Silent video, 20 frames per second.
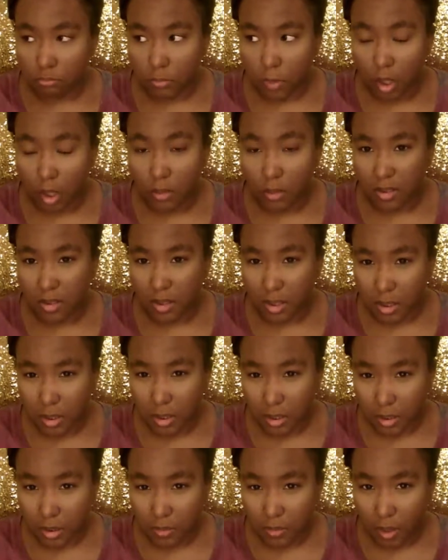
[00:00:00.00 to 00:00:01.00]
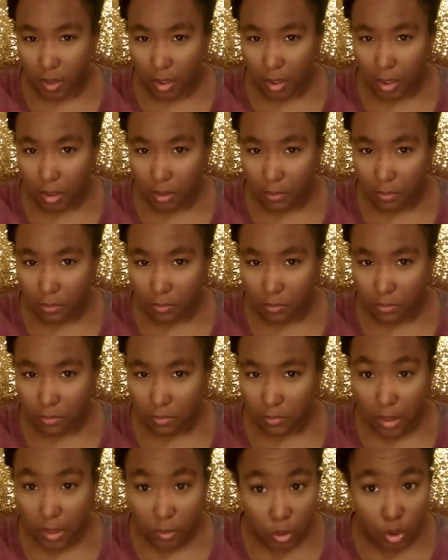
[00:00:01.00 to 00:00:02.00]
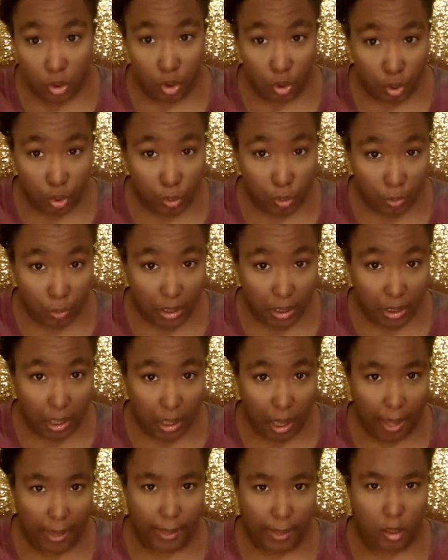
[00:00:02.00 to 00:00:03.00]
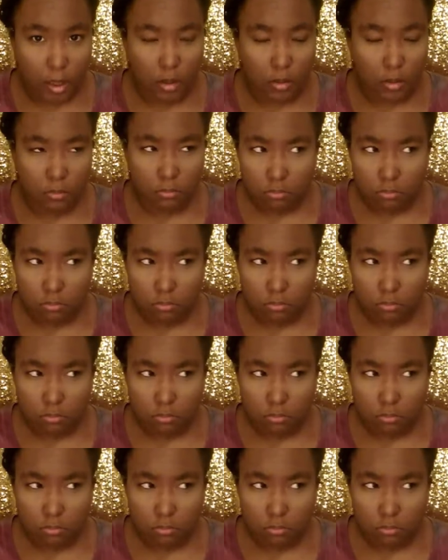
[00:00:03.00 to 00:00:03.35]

are you serious right now? That's what you're doing? Like,